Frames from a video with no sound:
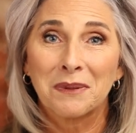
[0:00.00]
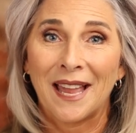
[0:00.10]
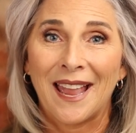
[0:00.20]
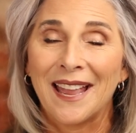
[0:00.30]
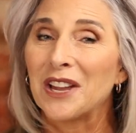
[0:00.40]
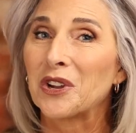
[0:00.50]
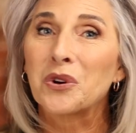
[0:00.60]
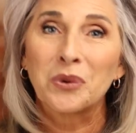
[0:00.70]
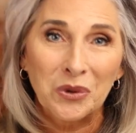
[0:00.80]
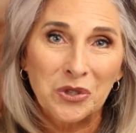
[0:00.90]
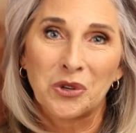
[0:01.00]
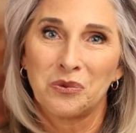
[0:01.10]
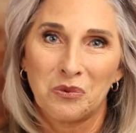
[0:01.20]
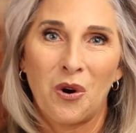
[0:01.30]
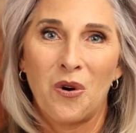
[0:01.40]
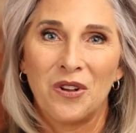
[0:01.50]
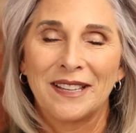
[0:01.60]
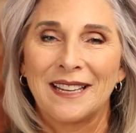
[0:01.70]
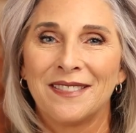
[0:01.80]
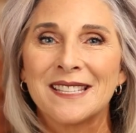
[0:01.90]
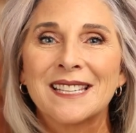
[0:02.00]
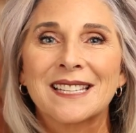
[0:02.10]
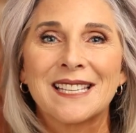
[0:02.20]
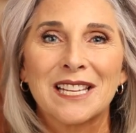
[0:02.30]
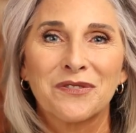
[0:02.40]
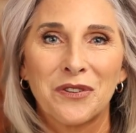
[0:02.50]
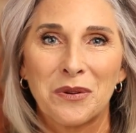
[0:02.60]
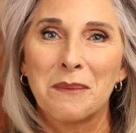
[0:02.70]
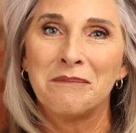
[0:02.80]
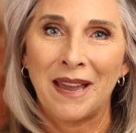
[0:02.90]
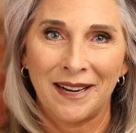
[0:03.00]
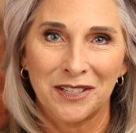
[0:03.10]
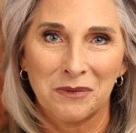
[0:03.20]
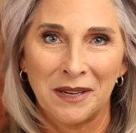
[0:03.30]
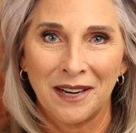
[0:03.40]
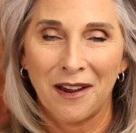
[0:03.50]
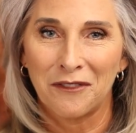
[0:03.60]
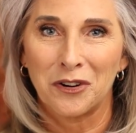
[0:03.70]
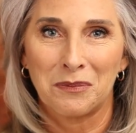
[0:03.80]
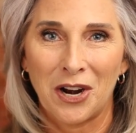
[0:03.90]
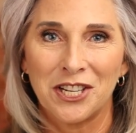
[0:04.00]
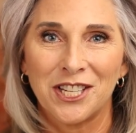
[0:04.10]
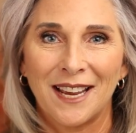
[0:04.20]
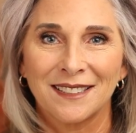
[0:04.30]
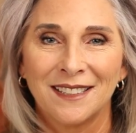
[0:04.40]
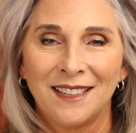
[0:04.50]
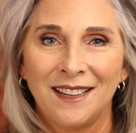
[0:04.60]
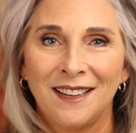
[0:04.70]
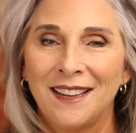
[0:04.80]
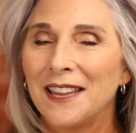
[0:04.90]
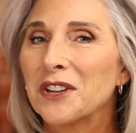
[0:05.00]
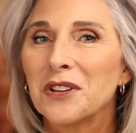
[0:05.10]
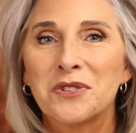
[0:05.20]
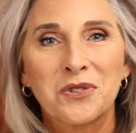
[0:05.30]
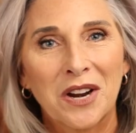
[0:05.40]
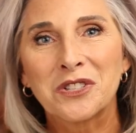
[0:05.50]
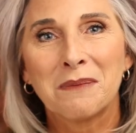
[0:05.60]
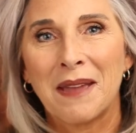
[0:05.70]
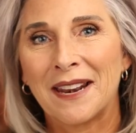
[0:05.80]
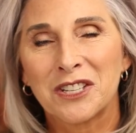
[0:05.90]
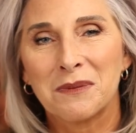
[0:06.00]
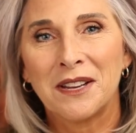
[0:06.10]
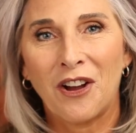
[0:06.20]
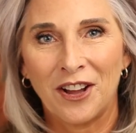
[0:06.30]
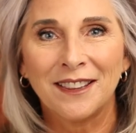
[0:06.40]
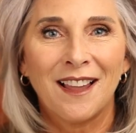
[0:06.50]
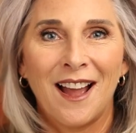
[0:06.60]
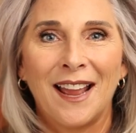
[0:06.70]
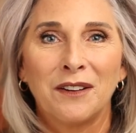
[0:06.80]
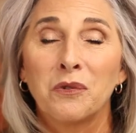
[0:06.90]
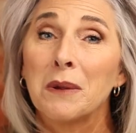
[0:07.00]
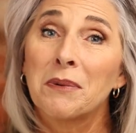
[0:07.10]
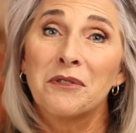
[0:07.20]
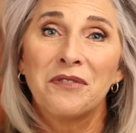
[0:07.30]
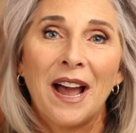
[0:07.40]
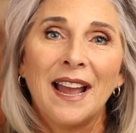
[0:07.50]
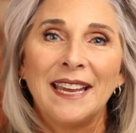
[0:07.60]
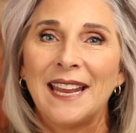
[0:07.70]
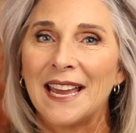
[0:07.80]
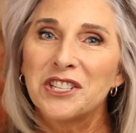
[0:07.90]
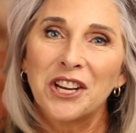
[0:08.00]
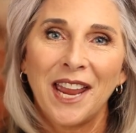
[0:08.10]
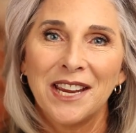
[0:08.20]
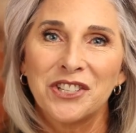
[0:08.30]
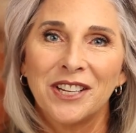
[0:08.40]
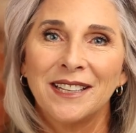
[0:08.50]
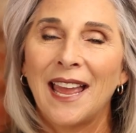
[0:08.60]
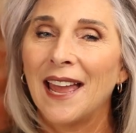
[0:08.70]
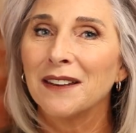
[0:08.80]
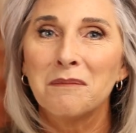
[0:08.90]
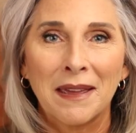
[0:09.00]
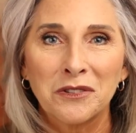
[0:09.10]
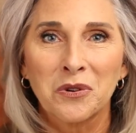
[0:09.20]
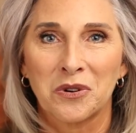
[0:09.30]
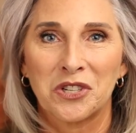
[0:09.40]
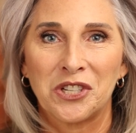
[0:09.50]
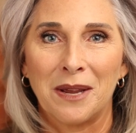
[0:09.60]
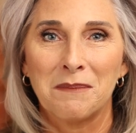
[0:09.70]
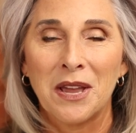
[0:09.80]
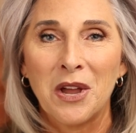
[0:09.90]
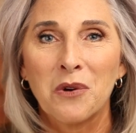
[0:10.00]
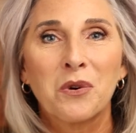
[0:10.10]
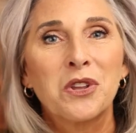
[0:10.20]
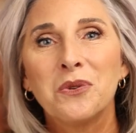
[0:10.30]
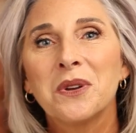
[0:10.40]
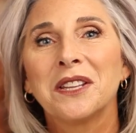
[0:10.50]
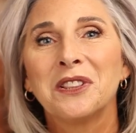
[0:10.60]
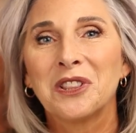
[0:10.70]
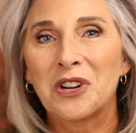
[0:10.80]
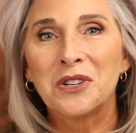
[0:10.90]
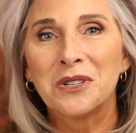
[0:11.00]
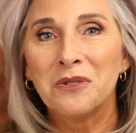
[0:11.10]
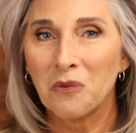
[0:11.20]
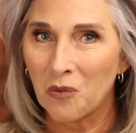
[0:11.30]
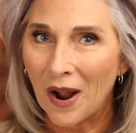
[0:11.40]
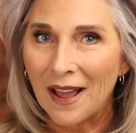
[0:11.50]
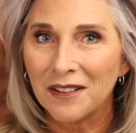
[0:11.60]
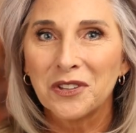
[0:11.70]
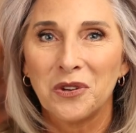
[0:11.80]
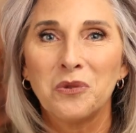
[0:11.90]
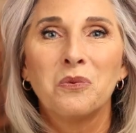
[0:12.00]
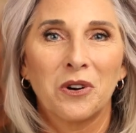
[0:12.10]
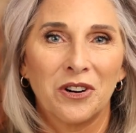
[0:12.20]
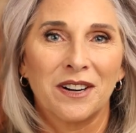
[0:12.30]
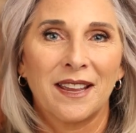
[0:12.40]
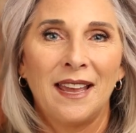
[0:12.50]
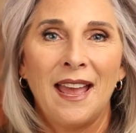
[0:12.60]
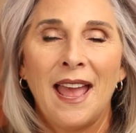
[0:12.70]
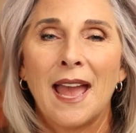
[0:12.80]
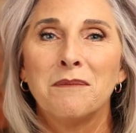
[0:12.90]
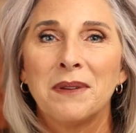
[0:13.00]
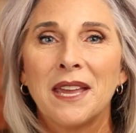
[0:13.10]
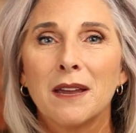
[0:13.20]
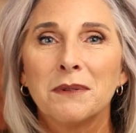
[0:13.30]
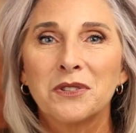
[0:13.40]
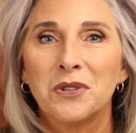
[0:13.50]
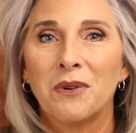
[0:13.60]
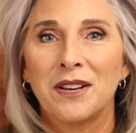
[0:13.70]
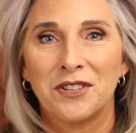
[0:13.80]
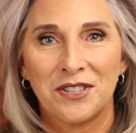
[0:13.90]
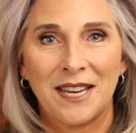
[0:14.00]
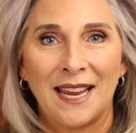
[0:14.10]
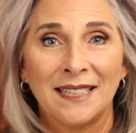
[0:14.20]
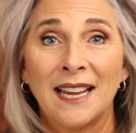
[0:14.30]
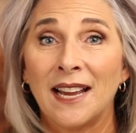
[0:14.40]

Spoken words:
play a crucial role in the successful management of your project. In Construction Management Online, we provide education and mentorship where you can learn while you work and be able to understand